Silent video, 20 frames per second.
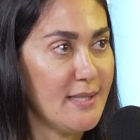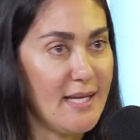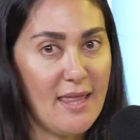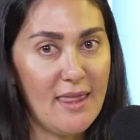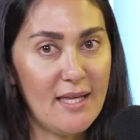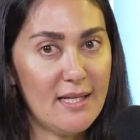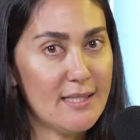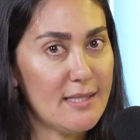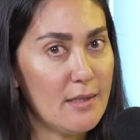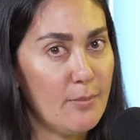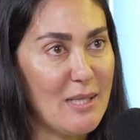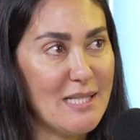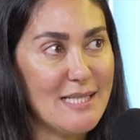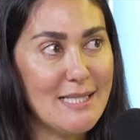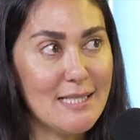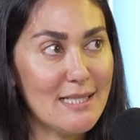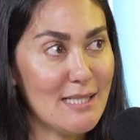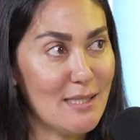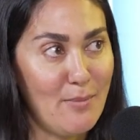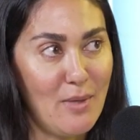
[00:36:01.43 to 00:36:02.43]
I think it's about
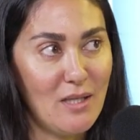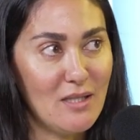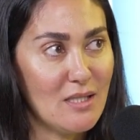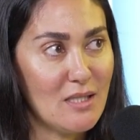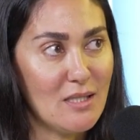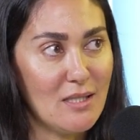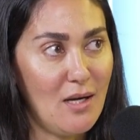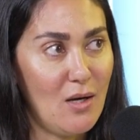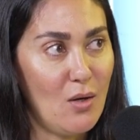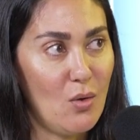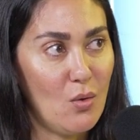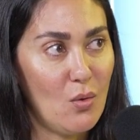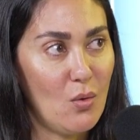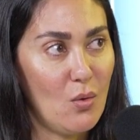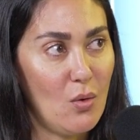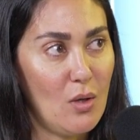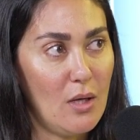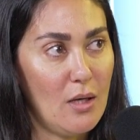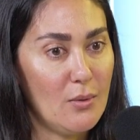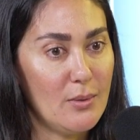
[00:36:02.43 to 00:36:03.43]
6 months now.
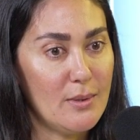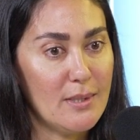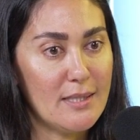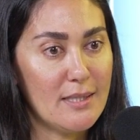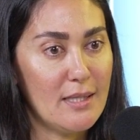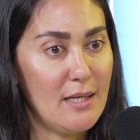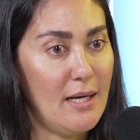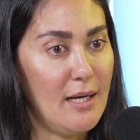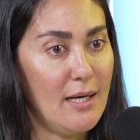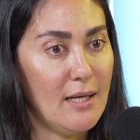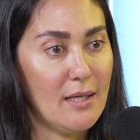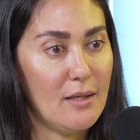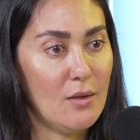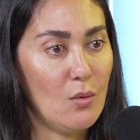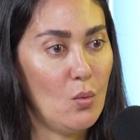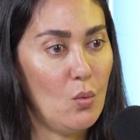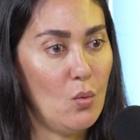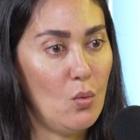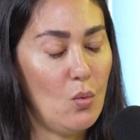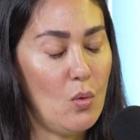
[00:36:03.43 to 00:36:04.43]
I was
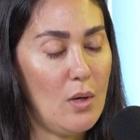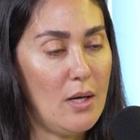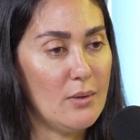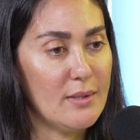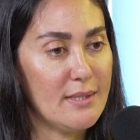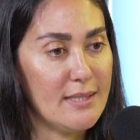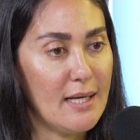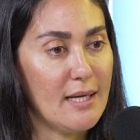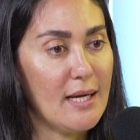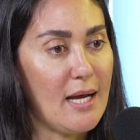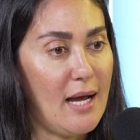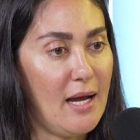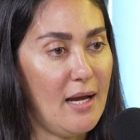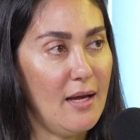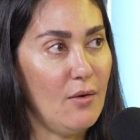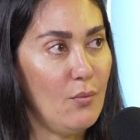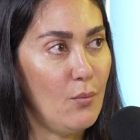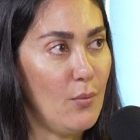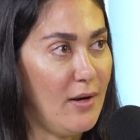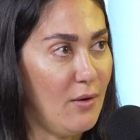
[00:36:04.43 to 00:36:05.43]
like,
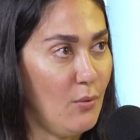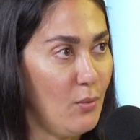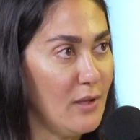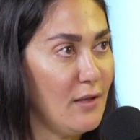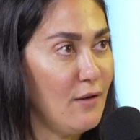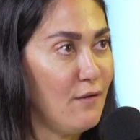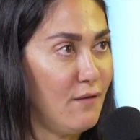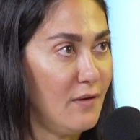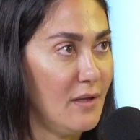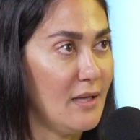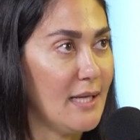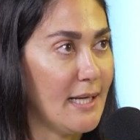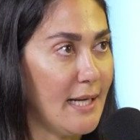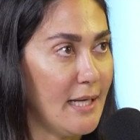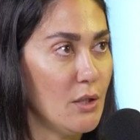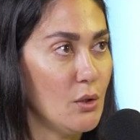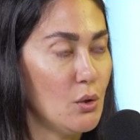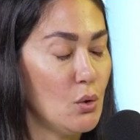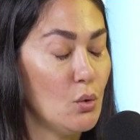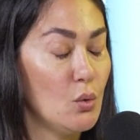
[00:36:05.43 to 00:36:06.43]
I really feel like I
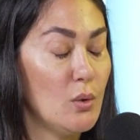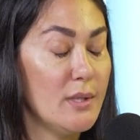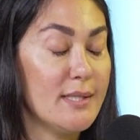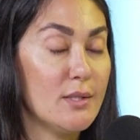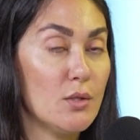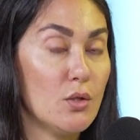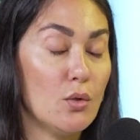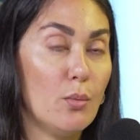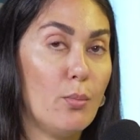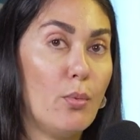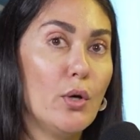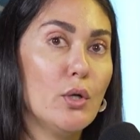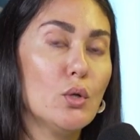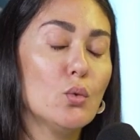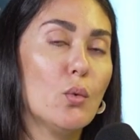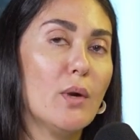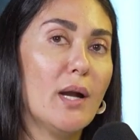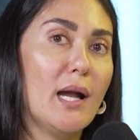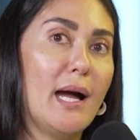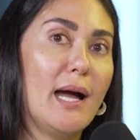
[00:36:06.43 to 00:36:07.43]
need to do this, to the
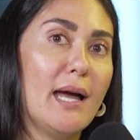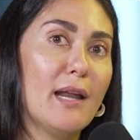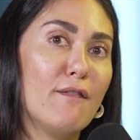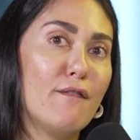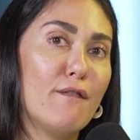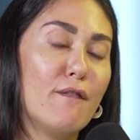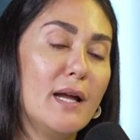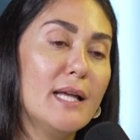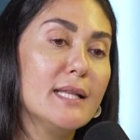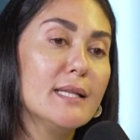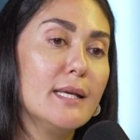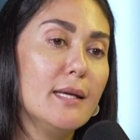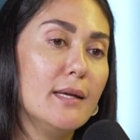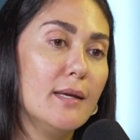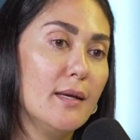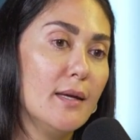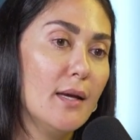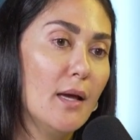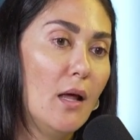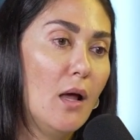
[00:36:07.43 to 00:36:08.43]
point where I had a friend,
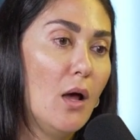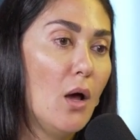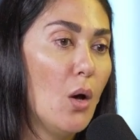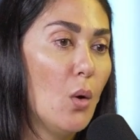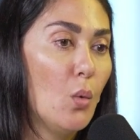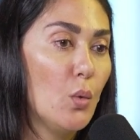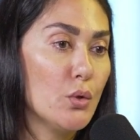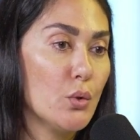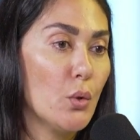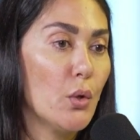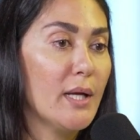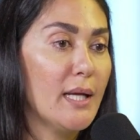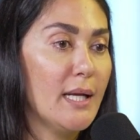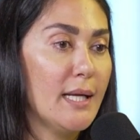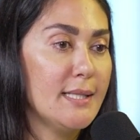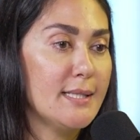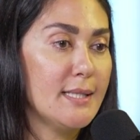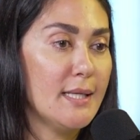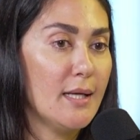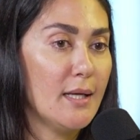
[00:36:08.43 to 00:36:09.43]
he was
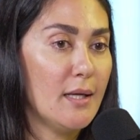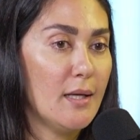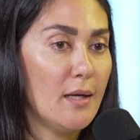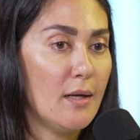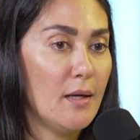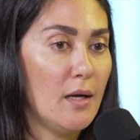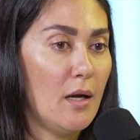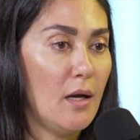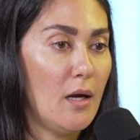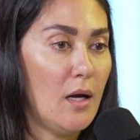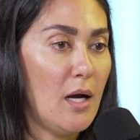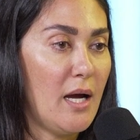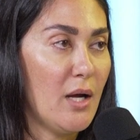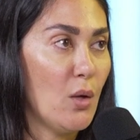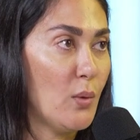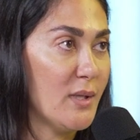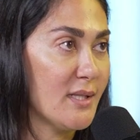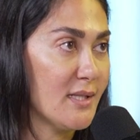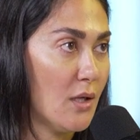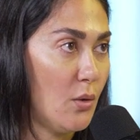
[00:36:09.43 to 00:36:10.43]
organizing an
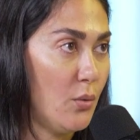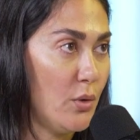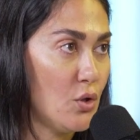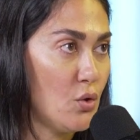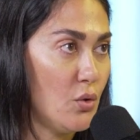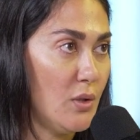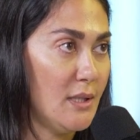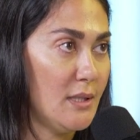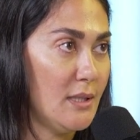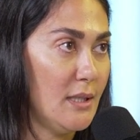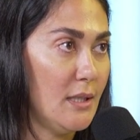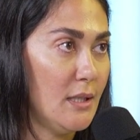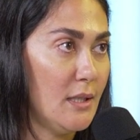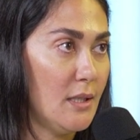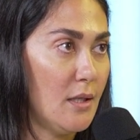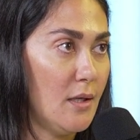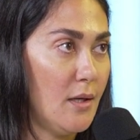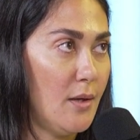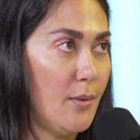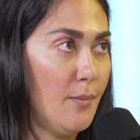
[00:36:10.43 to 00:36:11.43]
ayahuasca retreat in
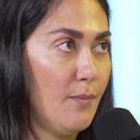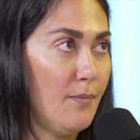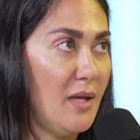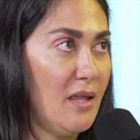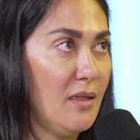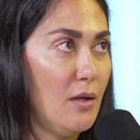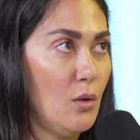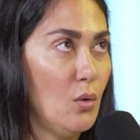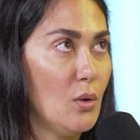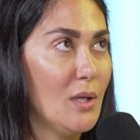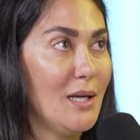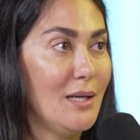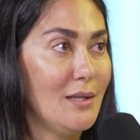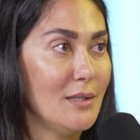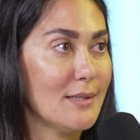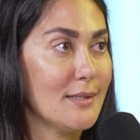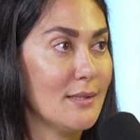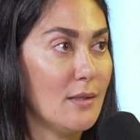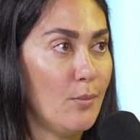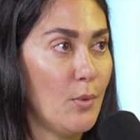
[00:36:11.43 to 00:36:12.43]
the UK in the
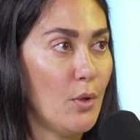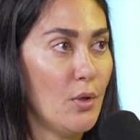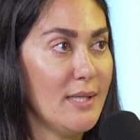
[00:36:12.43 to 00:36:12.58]
summer.